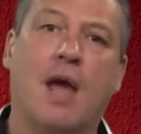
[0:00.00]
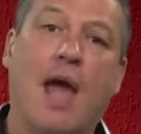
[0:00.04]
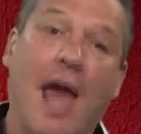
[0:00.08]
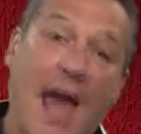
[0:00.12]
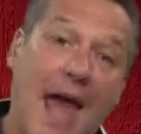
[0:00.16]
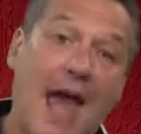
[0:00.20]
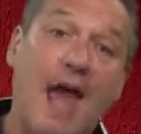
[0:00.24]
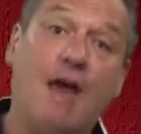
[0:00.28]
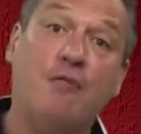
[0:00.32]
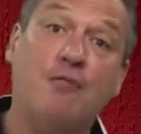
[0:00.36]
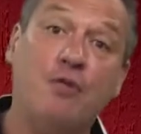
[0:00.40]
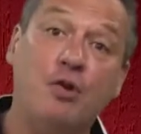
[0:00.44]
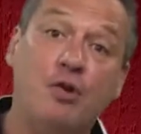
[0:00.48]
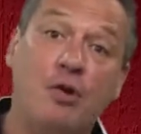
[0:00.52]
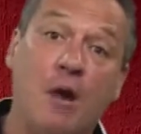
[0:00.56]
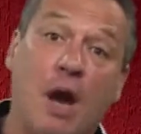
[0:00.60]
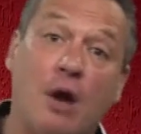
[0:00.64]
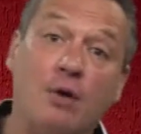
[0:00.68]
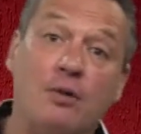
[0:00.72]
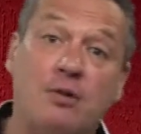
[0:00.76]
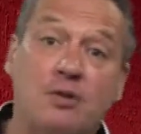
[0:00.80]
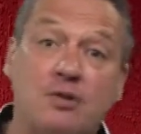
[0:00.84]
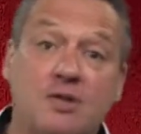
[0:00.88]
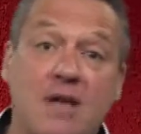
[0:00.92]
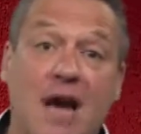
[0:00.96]
Have you
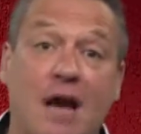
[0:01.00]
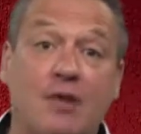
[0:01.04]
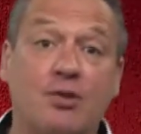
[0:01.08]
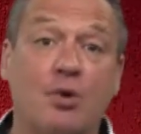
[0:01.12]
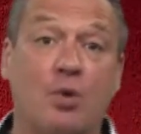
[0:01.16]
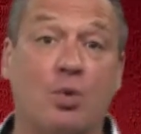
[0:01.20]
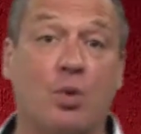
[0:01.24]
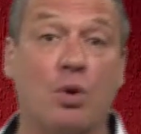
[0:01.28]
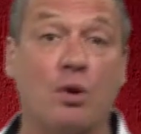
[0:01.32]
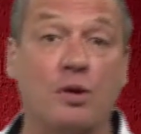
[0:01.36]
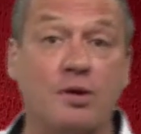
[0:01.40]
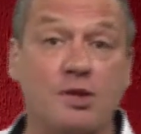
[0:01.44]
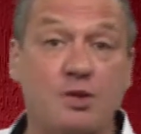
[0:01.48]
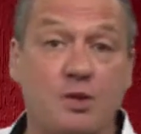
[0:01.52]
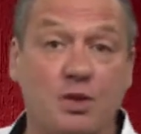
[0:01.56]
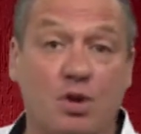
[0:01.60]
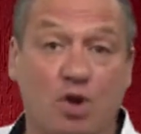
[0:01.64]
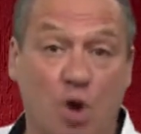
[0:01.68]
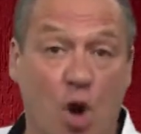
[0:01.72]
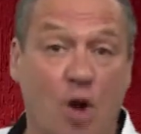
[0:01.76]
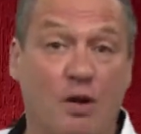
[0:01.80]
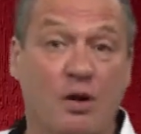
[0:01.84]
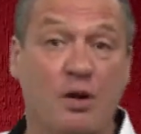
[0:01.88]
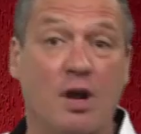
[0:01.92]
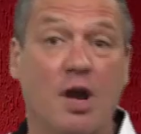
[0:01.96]
noticed how the world has
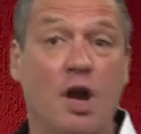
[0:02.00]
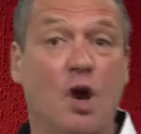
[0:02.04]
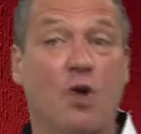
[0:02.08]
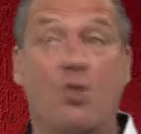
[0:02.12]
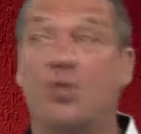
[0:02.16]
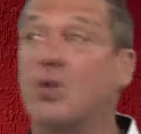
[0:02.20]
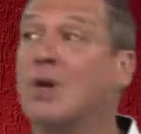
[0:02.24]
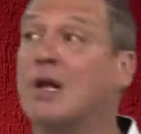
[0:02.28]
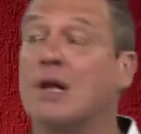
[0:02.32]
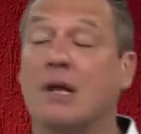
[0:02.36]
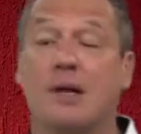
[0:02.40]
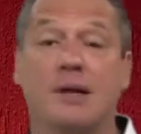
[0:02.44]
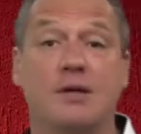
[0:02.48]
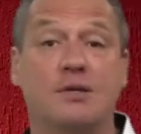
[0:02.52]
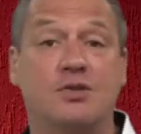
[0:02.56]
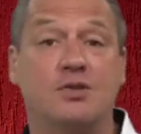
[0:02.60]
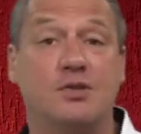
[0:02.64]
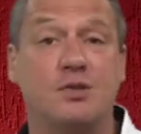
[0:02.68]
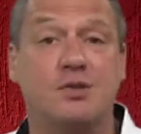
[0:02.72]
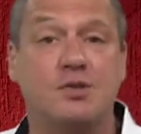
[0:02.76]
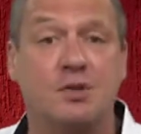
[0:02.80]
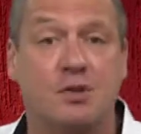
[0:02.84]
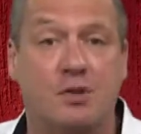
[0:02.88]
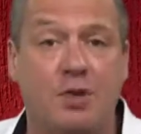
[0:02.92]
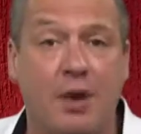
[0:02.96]
gone
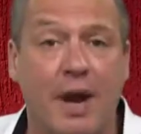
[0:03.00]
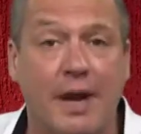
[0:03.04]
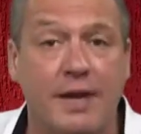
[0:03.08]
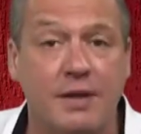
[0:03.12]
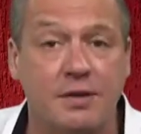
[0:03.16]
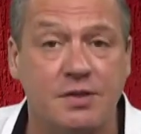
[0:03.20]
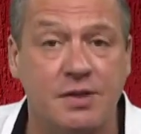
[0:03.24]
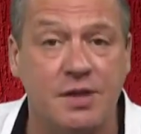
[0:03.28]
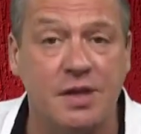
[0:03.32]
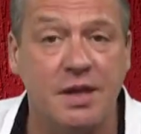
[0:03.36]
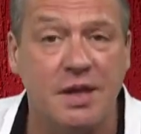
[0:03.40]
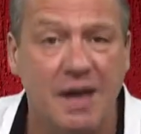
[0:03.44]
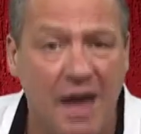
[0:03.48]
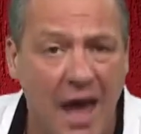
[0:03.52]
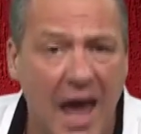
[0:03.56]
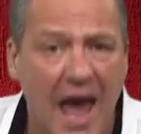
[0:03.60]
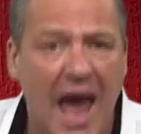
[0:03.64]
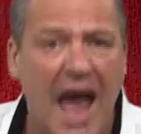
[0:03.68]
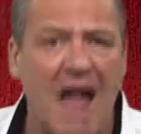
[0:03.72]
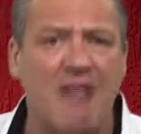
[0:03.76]
religious crazy